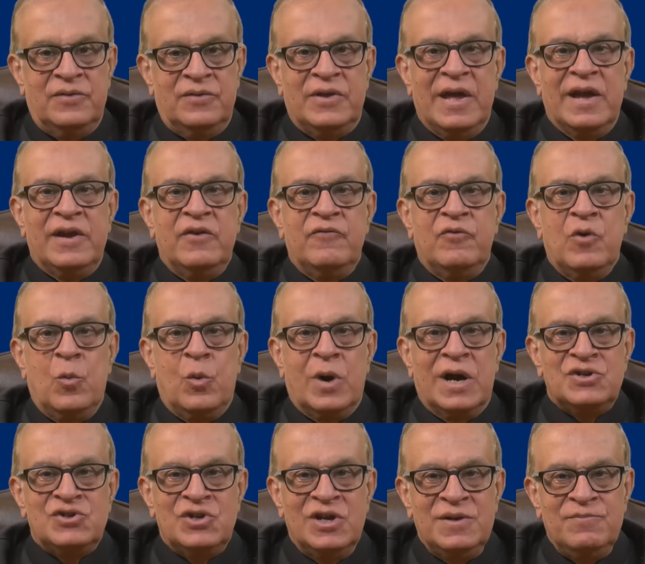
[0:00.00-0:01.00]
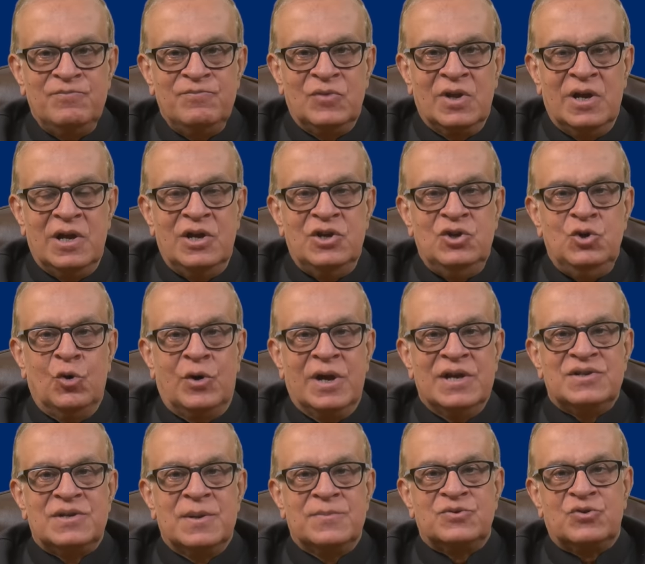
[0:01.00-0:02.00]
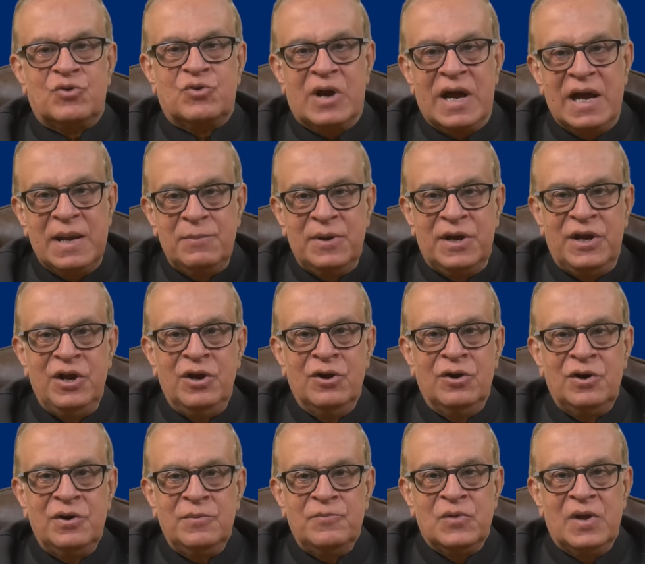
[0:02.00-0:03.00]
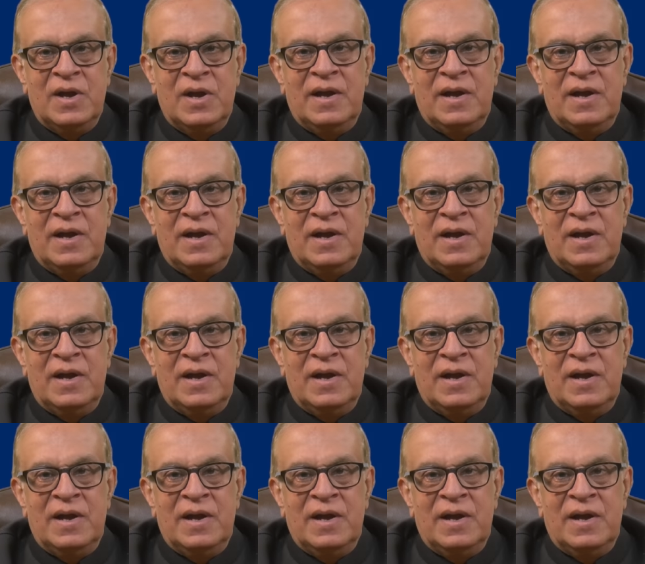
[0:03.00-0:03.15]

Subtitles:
Thank you for watching. You can subscribe here